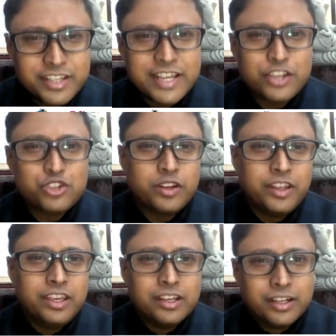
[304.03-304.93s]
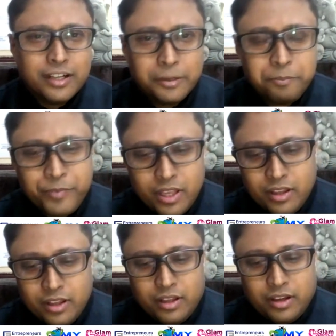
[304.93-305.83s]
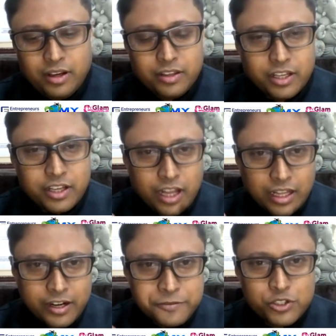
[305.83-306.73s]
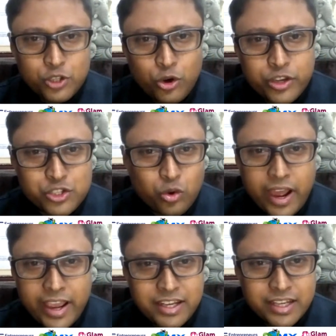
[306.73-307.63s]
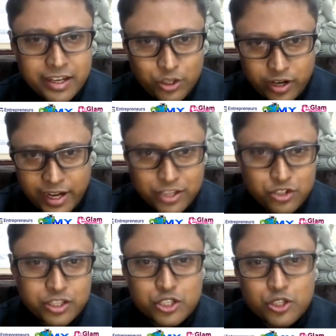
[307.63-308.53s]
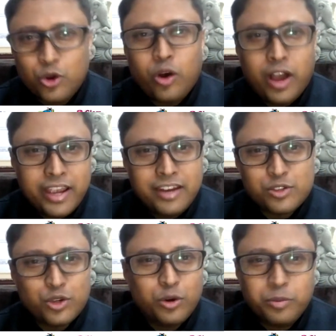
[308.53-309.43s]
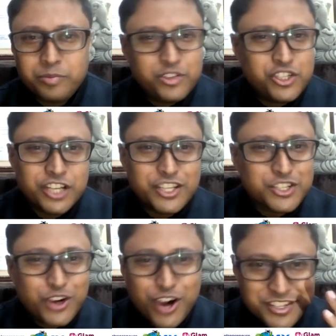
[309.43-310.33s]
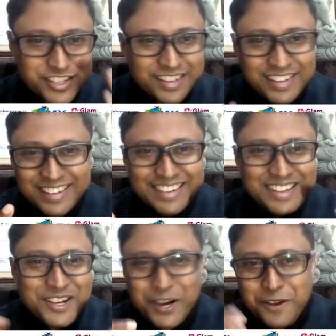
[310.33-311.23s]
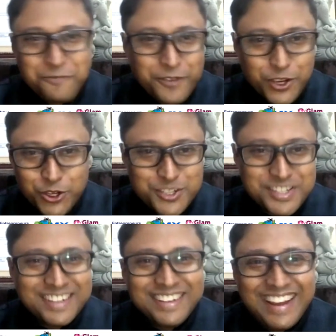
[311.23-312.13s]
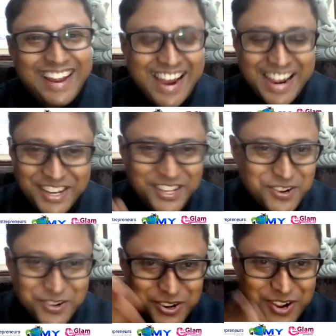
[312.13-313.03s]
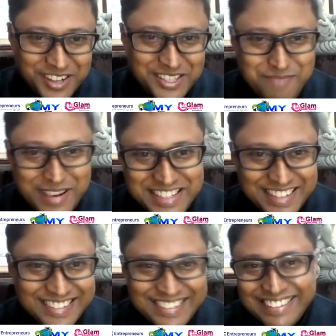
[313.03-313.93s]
is actually the color of snow is white and you are actually Snow White. So judges got confused and you got the pigeon.